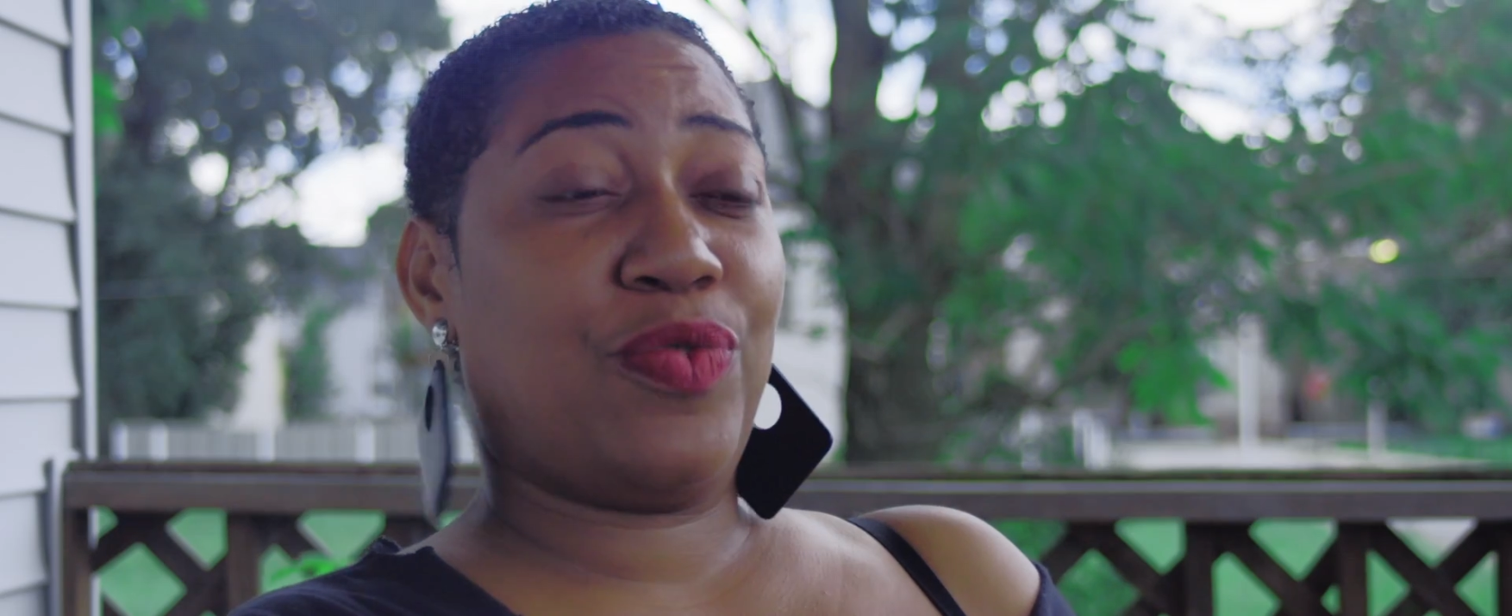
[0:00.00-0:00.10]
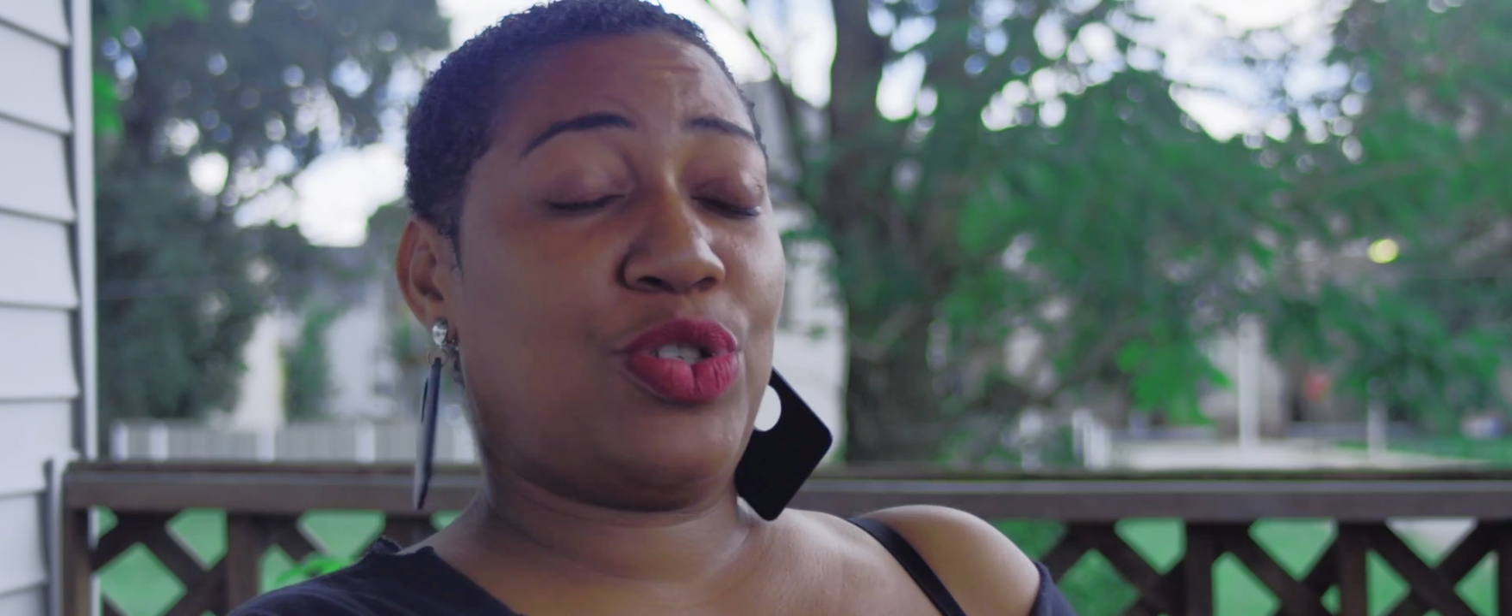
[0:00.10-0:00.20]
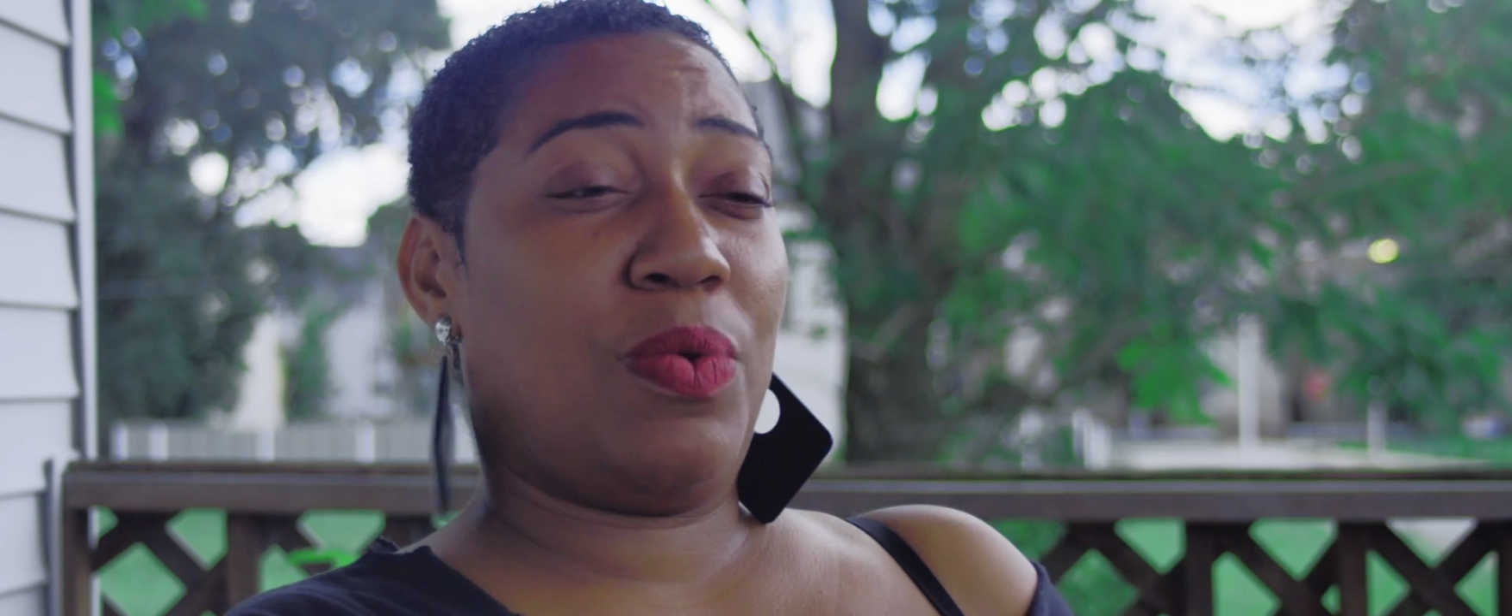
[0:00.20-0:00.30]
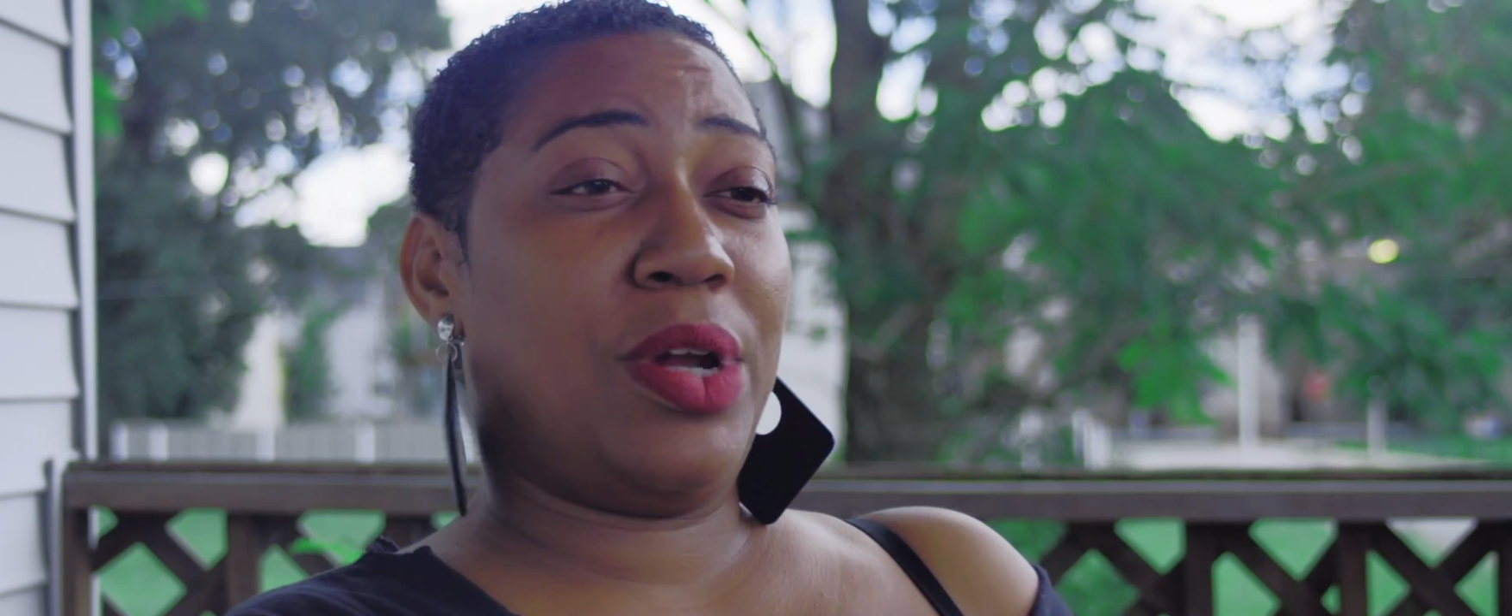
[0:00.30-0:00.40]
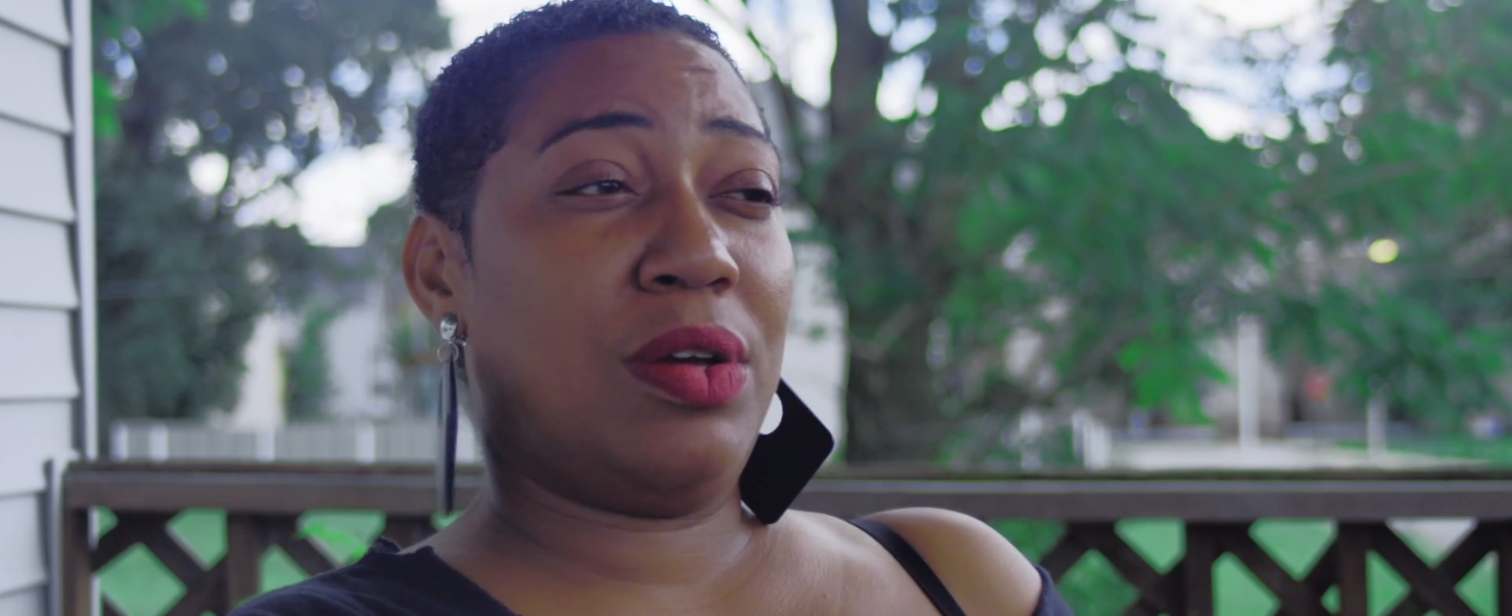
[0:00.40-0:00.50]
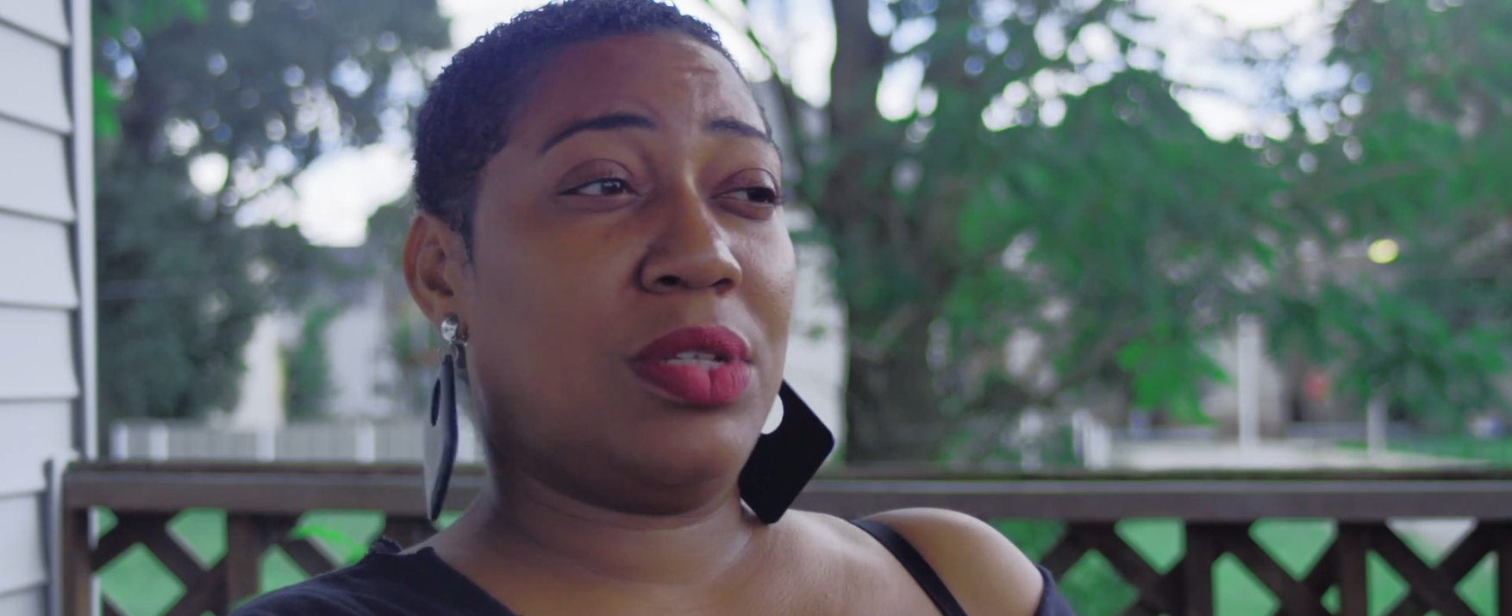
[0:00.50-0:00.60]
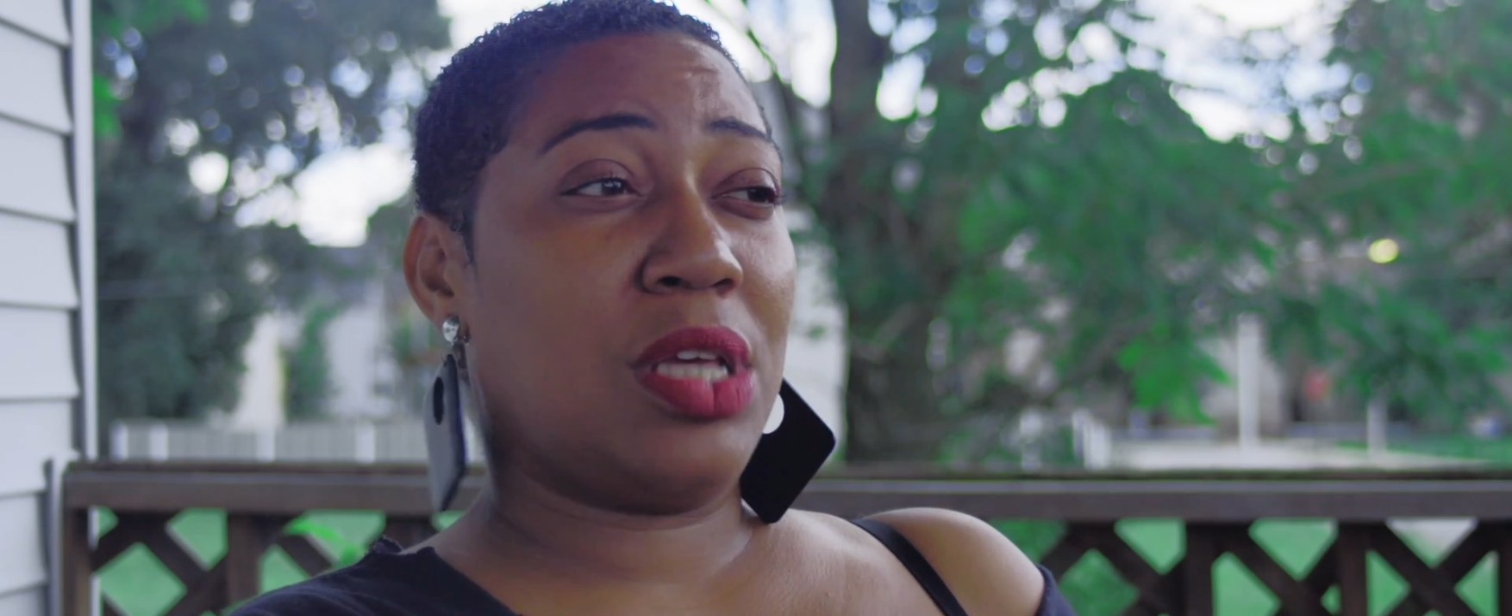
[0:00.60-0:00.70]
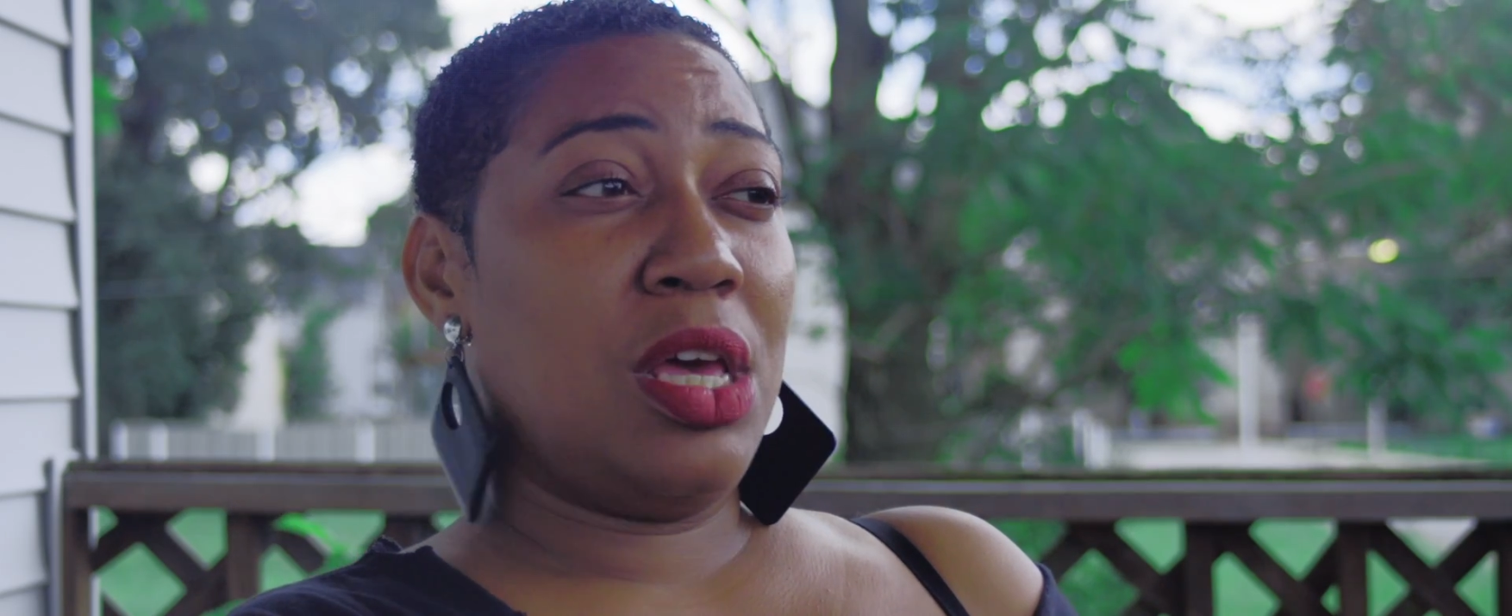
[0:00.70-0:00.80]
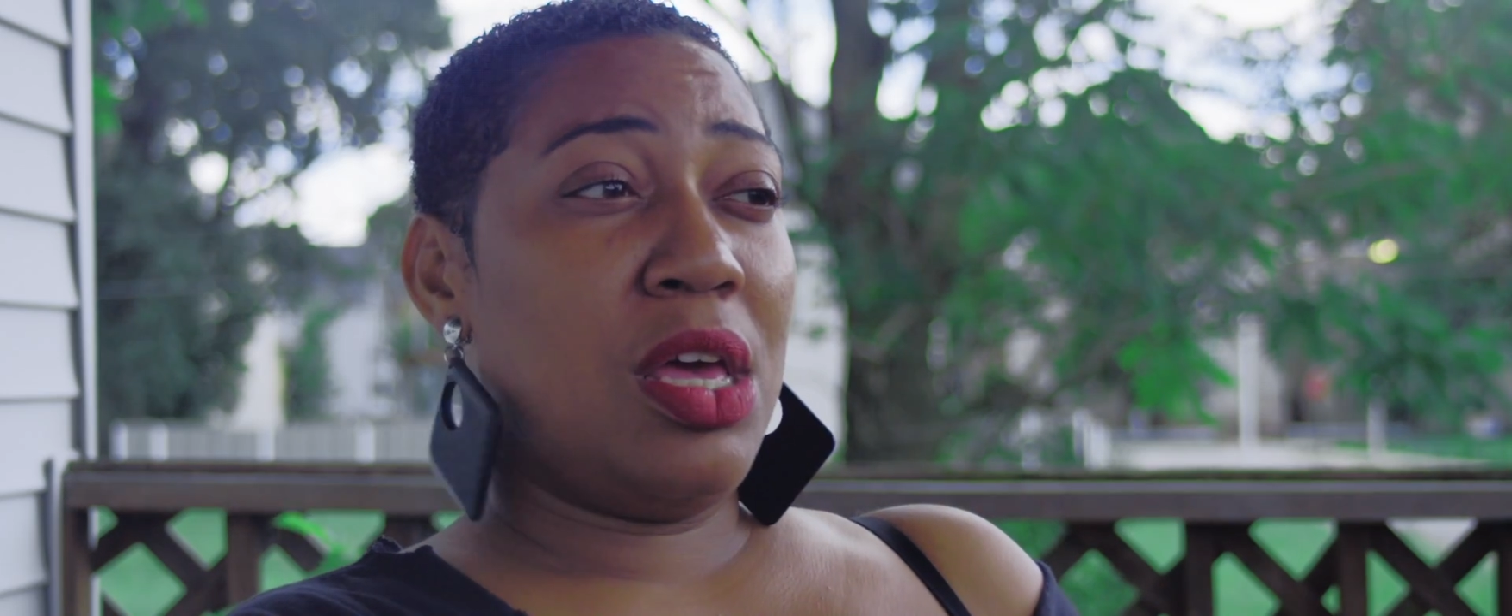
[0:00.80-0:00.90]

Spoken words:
for someone else